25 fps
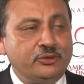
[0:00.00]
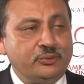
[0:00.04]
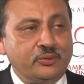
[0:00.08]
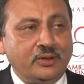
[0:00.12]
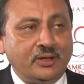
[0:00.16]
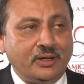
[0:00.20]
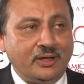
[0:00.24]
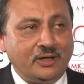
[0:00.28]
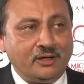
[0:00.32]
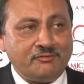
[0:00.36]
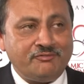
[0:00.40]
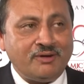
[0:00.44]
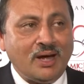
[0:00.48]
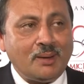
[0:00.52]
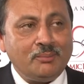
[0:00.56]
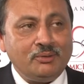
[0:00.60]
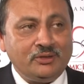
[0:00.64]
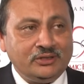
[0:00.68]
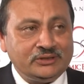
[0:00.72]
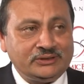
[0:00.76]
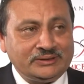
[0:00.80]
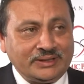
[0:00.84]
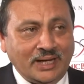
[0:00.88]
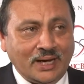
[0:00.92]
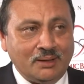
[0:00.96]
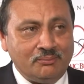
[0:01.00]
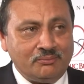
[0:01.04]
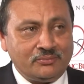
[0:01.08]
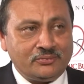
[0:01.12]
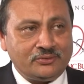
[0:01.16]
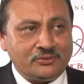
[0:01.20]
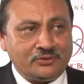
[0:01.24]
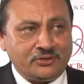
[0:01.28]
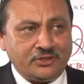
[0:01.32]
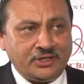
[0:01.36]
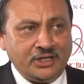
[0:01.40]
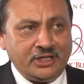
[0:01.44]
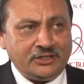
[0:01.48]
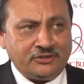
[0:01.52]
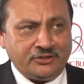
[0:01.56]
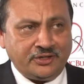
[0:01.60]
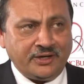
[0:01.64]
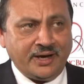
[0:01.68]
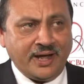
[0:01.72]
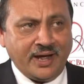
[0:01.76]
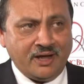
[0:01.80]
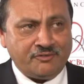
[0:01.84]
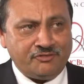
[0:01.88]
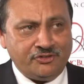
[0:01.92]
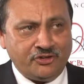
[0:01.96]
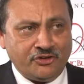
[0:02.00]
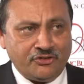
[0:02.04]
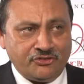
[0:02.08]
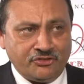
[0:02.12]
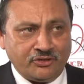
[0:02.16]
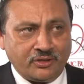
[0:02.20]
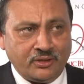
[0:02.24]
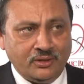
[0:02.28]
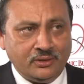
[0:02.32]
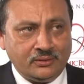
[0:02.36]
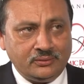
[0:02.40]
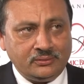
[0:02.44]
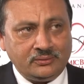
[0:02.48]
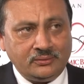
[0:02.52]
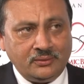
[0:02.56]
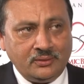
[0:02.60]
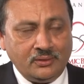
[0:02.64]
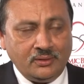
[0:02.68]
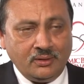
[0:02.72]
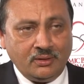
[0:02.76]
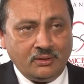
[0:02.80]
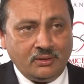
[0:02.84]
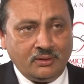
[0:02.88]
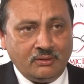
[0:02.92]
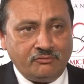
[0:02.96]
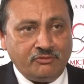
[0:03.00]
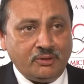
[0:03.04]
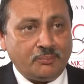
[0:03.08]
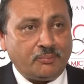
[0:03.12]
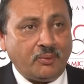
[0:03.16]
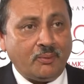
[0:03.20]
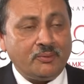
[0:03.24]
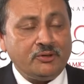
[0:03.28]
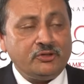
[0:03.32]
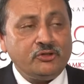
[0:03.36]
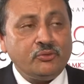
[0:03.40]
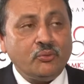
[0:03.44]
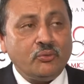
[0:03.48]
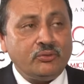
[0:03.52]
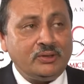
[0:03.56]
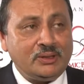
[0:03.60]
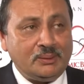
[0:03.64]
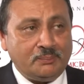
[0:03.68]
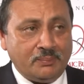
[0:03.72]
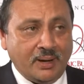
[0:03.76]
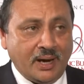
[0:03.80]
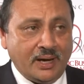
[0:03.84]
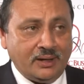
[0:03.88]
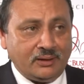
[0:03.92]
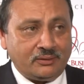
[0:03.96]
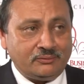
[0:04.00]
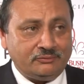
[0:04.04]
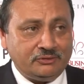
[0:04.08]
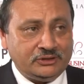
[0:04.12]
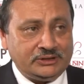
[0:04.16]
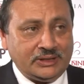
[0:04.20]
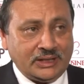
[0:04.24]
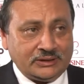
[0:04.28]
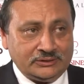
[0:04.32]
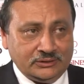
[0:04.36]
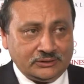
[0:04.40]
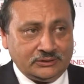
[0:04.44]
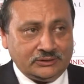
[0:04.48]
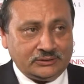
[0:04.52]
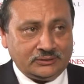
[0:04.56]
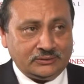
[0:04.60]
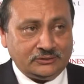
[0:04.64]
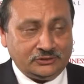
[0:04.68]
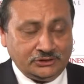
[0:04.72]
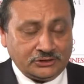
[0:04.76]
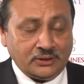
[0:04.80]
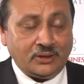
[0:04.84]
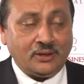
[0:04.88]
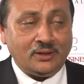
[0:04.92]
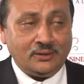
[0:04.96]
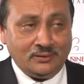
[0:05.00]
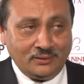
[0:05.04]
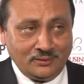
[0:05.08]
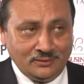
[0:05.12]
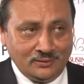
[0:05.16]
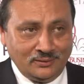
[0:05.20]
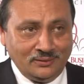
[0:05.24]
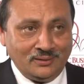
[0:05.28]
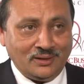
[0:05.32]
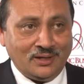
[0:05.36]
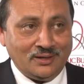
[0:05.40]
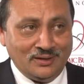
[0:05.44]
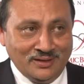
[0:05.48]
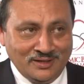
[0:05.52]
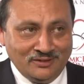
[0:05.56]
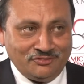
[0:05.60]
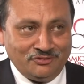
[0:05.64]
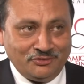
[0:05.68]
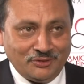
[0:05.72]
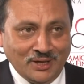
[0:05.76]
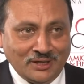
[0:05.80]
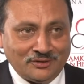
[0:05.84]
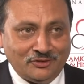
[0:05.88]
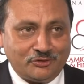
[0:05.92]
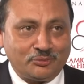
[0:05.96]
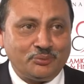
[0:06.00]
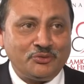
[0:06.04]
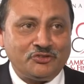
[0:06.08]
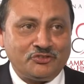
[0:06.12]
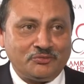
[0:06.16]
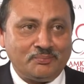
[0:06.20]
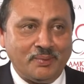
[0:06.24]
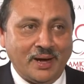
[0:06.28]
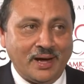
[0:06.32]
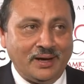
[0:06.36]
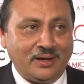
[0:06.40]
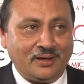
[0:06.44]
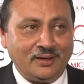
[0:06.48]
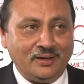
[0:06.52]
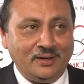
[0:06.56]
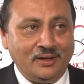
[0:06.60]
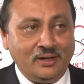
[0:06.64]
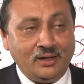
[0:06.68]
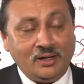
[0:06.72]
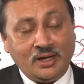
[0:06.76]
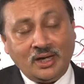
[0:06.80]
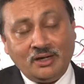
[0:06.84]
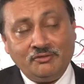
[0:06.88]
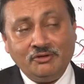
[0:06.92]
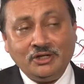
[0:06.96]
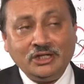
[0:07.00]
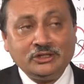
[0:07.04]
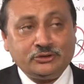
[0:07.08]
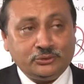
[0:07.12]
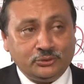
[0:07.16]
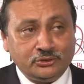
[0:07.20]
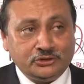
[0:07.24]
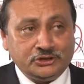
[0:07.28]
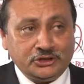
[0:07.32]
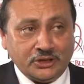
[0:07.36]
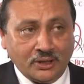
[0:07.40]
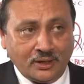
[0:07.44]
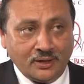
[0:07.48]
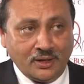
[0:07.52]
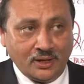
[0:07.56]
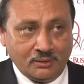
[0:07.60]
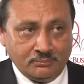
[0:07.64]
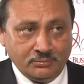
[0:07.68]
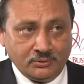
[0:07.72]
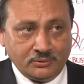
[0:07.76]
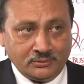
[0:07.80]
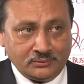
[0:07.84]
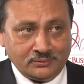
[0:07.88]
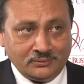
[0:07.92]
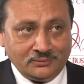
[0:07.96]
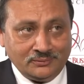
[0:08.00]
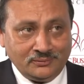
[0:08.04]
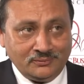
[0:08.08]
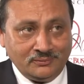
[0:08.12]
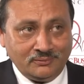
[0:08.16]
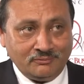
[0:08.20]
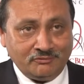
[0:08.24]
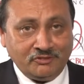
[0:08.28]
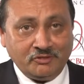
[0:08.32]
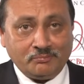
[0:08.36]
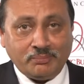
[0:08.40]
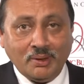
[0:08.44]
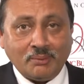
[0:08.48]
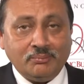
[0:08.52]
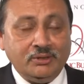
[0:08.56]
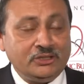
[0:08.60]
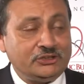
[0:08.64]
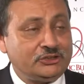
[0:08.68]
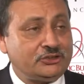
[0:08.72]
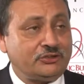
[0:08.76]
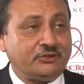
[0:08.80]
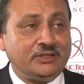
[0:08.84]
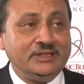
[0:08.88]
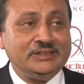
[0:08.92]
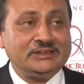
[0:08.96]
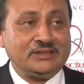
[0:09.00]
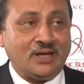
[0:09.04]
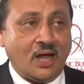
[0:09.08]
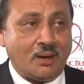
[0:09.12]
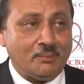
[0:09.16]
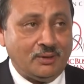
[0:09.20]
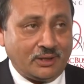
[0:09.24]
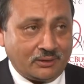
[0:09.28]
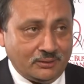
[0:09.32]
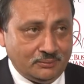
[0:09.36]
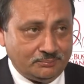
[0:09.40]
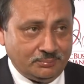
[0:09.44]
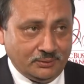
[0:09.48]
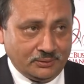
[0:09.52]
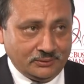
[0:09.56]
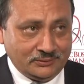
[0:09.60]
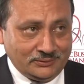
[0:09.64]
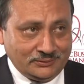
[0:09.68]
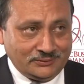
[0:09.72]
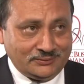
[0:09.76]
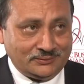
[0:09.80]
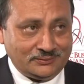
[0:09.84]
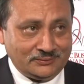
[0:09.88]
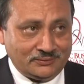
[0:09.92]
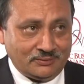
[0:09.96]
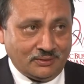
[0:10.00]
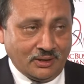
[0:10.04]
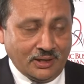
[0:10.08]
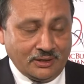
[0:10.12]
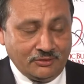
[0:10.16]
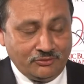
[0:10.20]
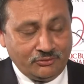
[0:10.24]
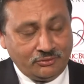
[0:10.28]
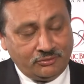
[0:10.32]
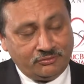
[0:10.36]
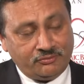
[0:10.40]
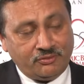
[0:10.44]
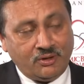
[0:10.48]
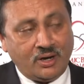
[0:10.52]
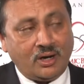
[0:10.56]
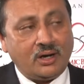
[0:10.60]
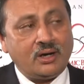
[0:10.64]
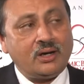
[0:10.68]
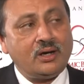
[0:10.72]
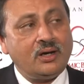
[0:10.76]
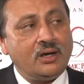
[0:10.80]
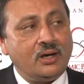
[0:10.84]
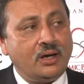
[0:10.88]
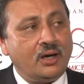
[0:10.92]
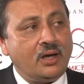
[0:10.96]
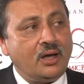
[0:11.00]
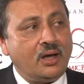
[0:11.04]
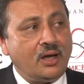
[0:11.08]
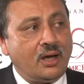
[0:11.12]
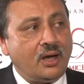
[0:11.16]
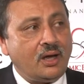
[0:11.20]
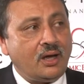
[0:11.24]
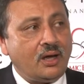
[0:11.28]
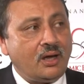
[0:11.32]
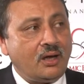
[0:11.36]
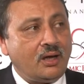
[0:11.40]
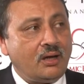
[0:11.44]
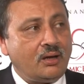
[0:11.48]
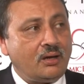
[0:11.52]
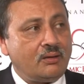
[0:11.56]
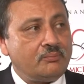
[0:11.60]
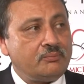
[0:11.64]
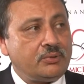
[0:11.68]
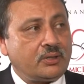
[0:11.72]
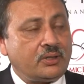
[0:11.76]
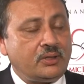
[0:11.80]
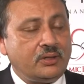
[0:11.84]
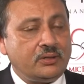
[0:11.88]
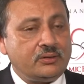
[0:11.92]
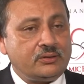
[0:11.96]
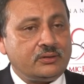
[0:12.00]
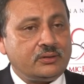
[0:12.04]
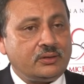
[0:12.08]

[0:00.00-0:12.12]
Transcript: it at a fabulous time, three and a half years ago. We're probably the only bank which has its, as a Swiss bank, having its own Sharia board. We published three Islamic reports, right, so far. Because